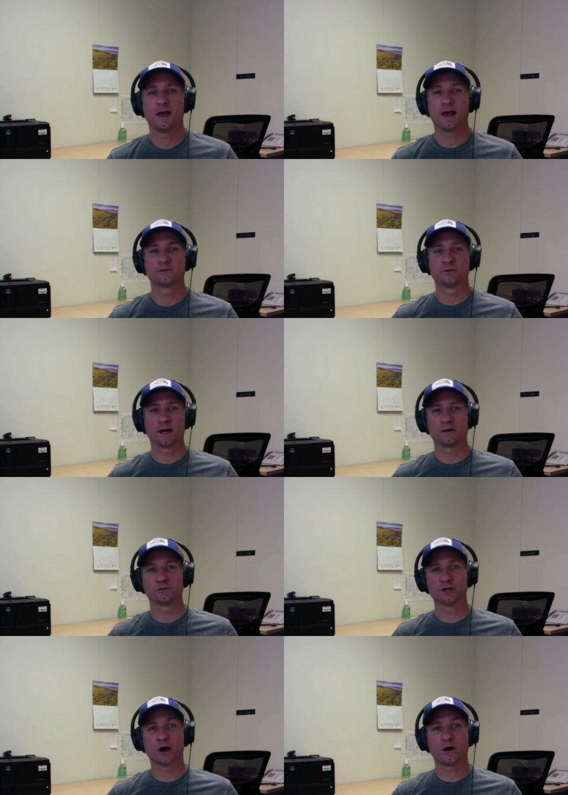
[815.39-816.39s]
And so now
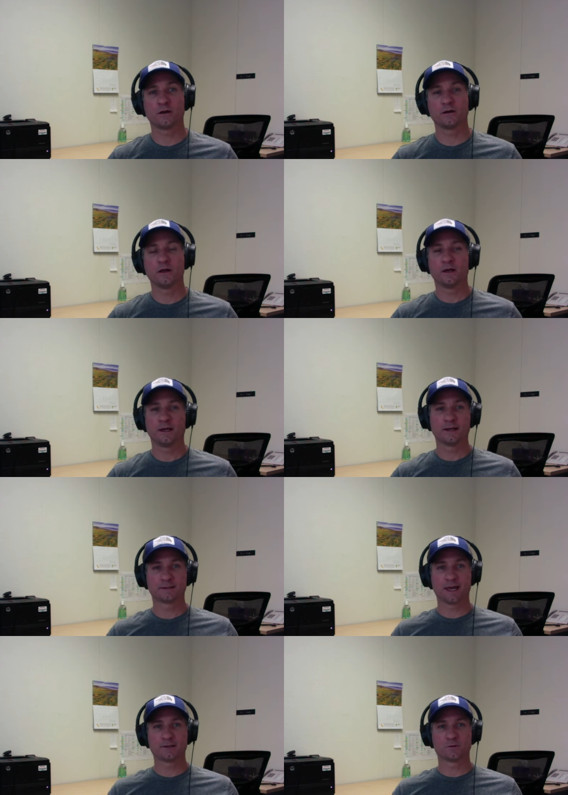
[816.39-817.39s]
John, he has
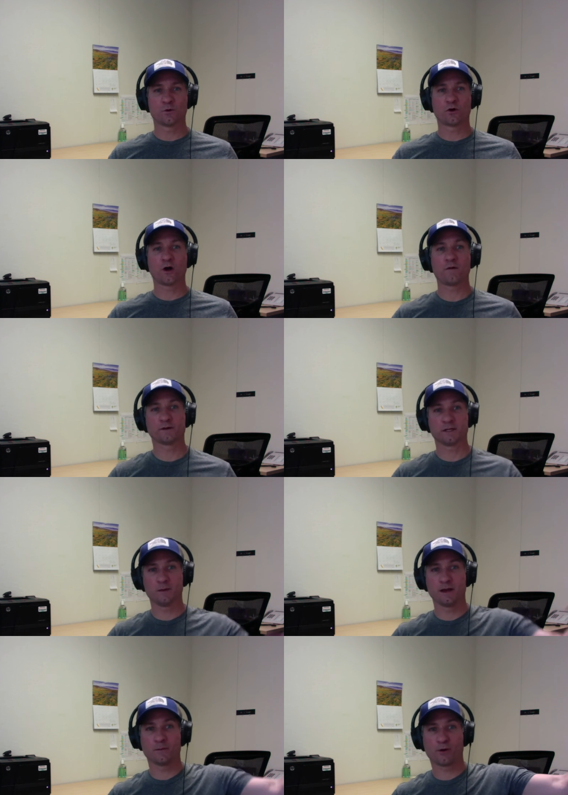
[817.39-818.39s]
a case of moral conflict. He
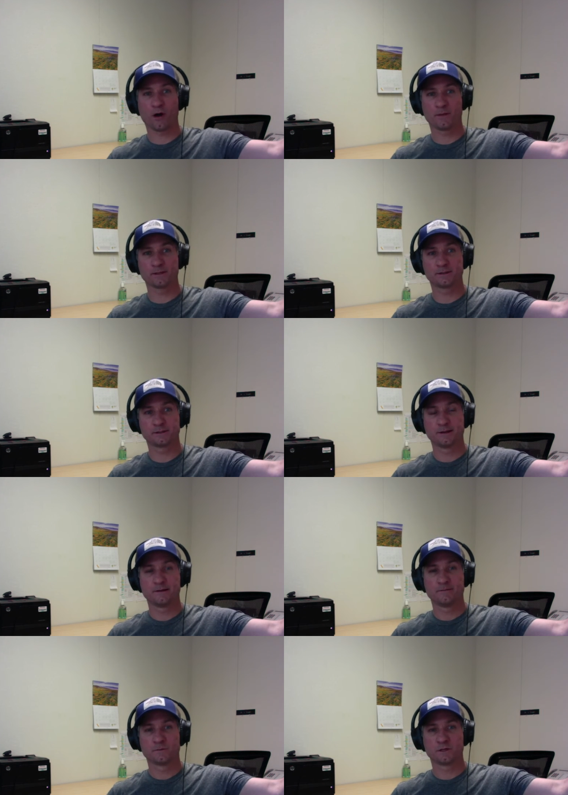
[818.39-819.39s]
made a promise
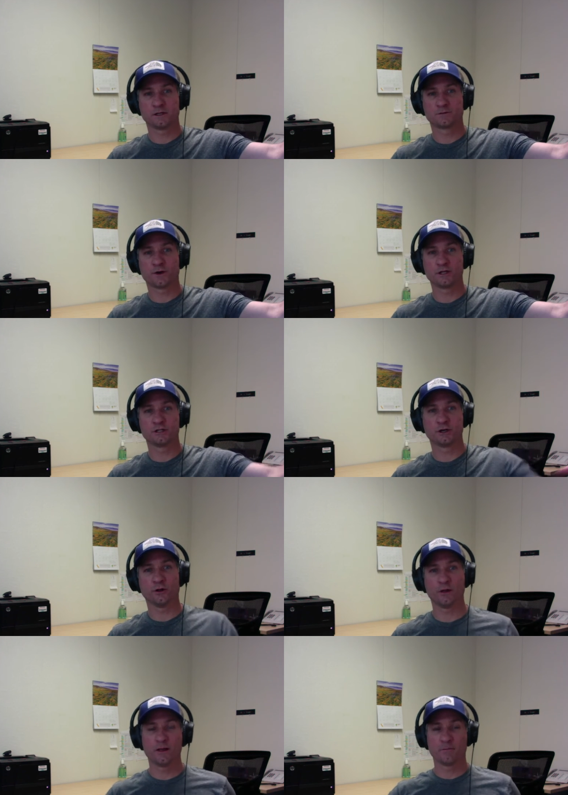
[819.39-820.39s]
to his friend
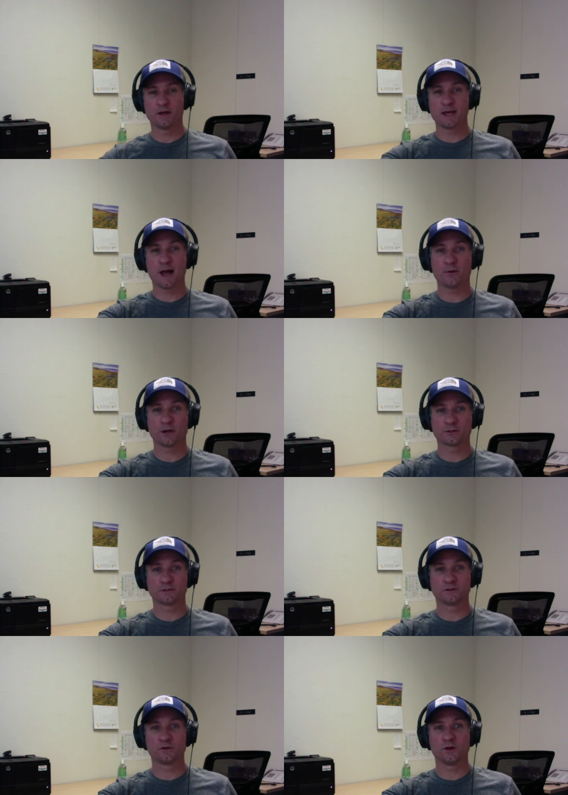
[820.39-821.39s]
Jill, but now he also
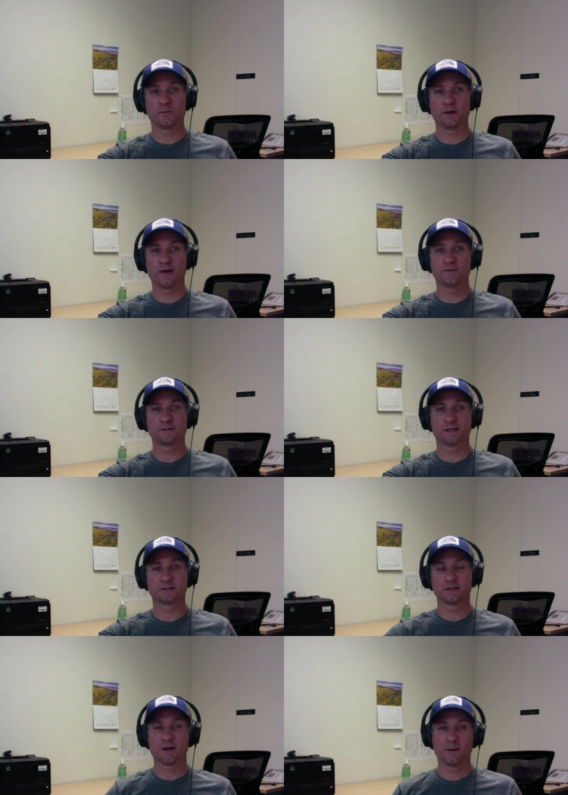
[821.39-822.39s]
has a duty of
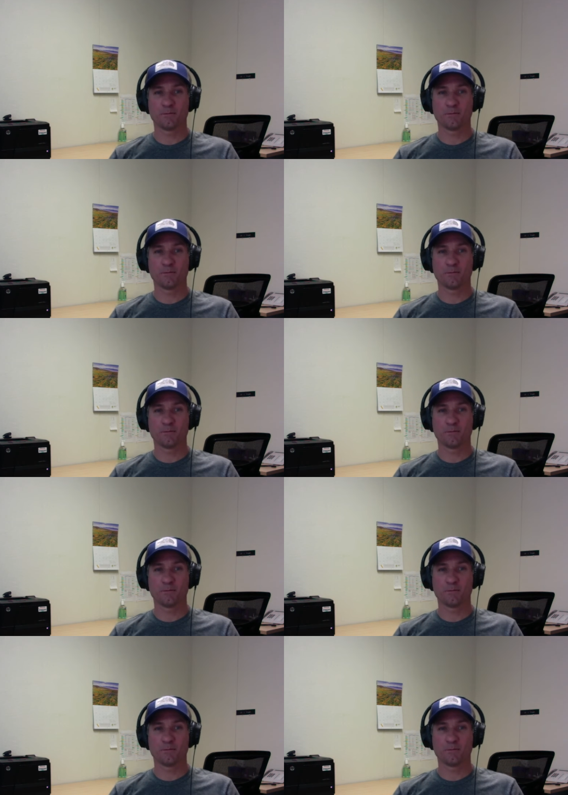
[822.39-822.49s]
beneficence.